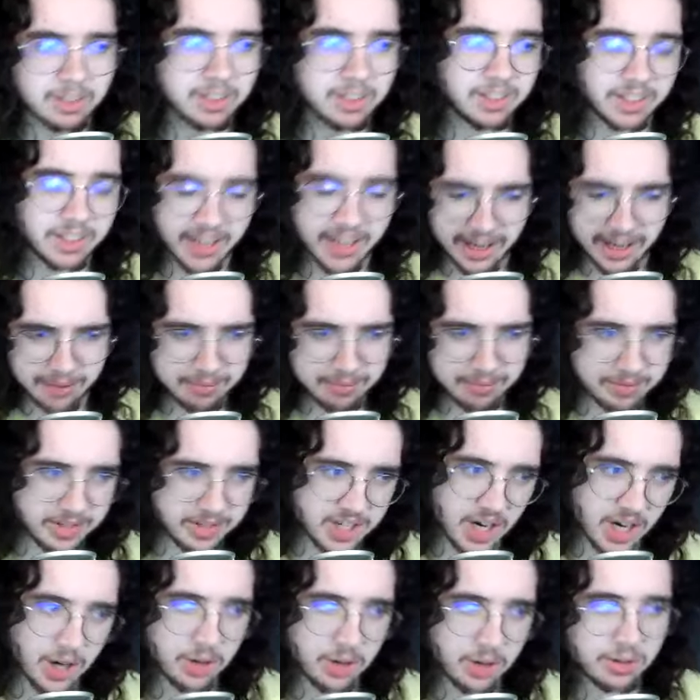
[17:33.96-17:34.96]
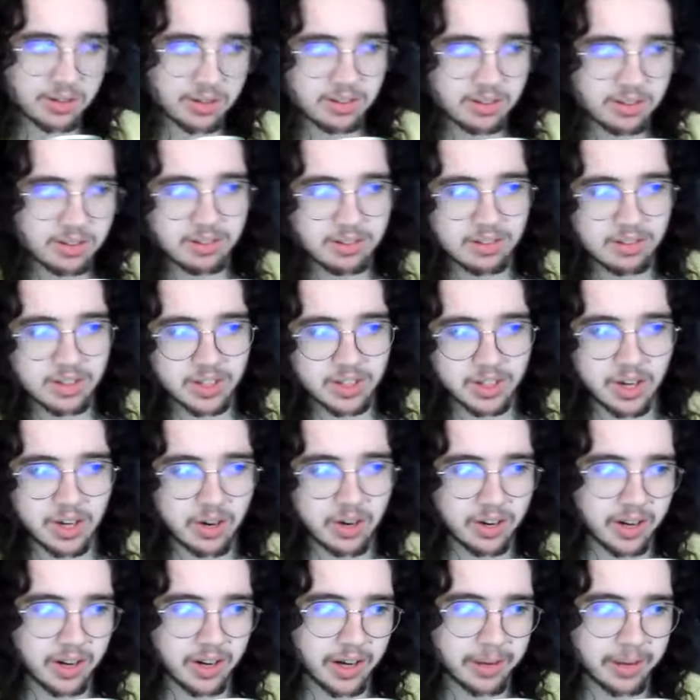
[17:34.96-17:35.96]
yeah, Joe, go,
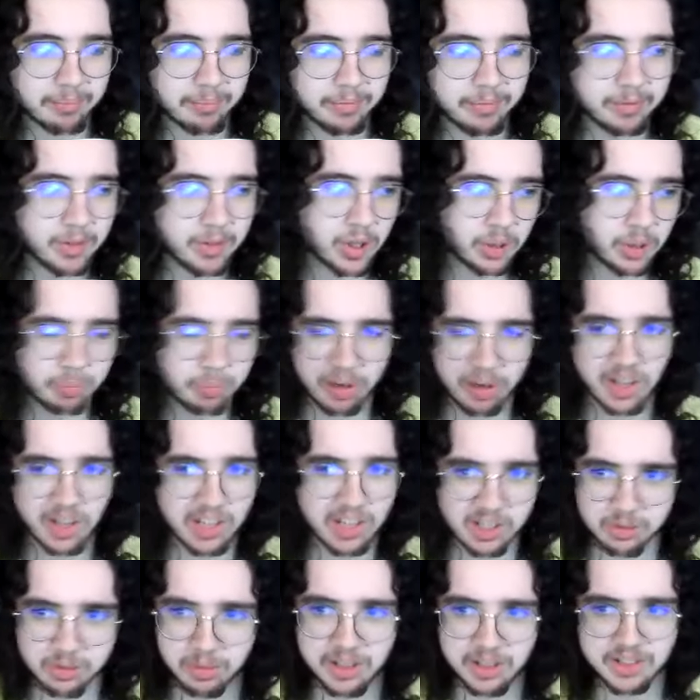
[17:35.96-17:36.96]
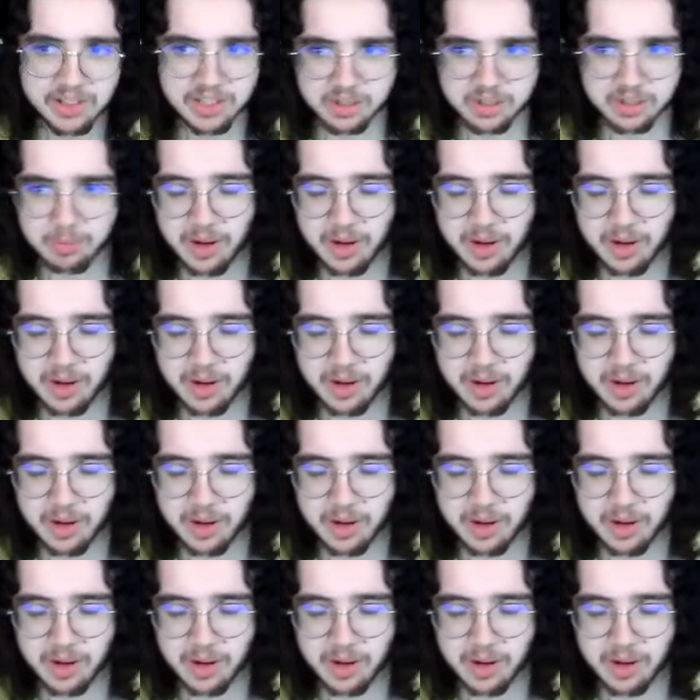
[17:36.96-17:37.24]
uh, you can probably explain this